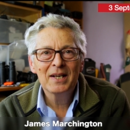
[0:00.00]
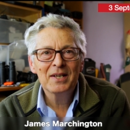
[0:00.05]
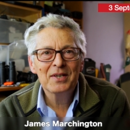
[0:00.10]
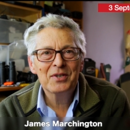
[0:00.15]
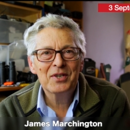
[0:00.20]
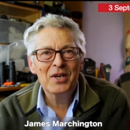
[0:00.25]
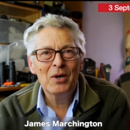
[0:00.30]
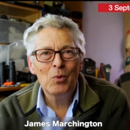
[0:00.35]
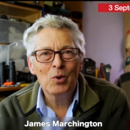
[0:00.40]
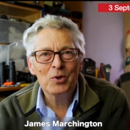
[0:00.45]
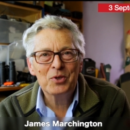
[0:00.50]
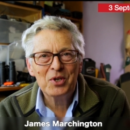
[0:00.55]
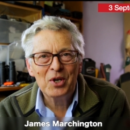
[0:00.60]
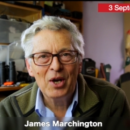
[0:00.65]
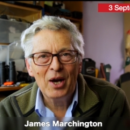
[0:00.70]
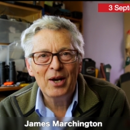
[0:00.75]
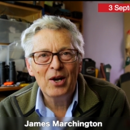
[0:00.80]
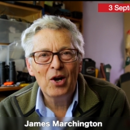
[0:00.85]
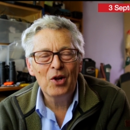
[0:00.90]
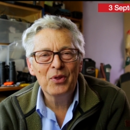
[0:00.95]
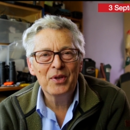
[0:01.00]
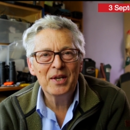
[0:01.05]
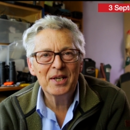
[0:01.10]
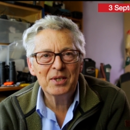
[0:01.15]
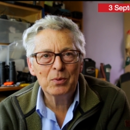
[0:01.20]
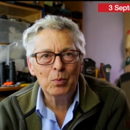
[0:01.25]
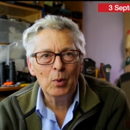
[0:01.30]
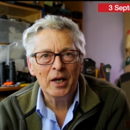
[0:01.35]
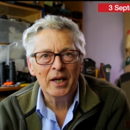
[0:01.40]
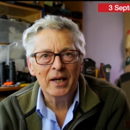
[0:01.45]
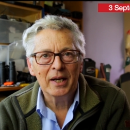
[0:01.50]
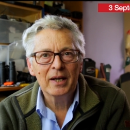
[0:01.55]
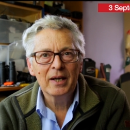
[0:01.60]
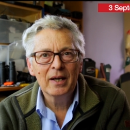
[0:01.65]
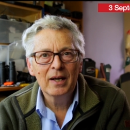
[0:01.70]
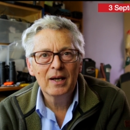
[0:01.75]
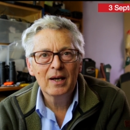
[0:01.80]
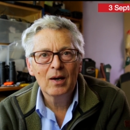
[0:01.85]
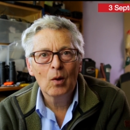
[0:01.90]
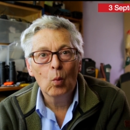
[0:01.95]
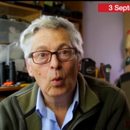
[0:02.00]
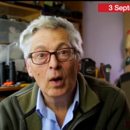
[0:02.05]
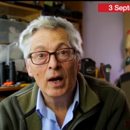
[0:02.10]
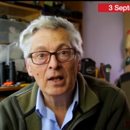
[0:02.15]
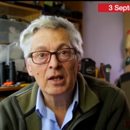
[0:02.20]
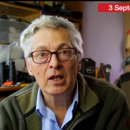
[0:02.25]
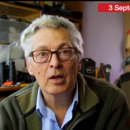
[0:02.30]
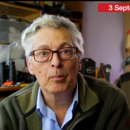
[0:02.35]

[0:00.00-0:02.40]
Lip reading: So what's going on this week? Well,